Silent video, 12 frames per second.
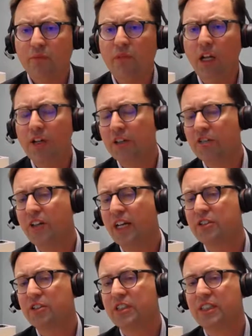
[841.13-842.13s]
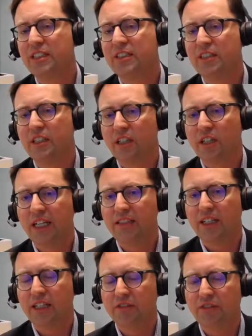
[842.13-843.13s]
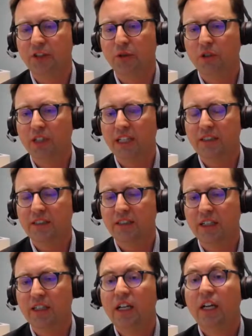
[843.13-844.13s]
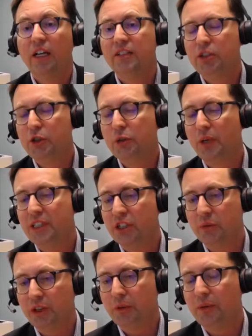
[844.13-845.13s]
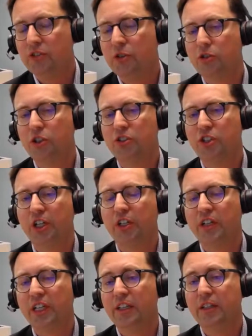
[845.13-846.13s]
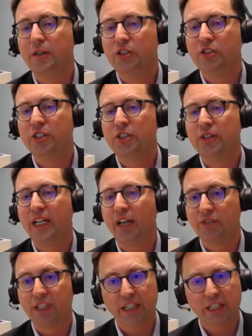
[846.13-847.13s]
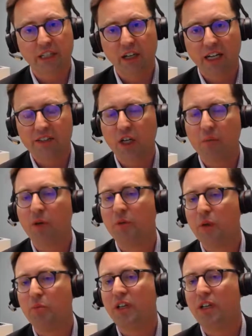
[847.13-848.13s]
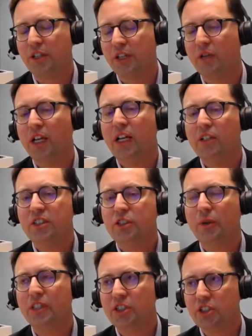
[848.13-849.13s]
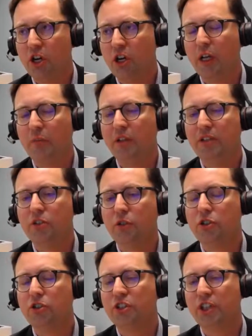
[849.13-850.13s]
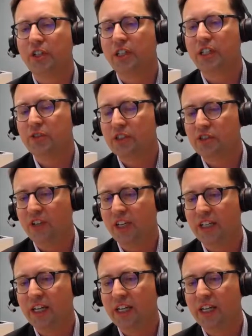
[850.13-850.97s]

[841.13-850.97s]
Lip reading: Another factor to consider is that if you look at the situation with U.S. Social Security, the U.S. Treasury every year has to come out with a situation talking about the Social Security Trust Fund,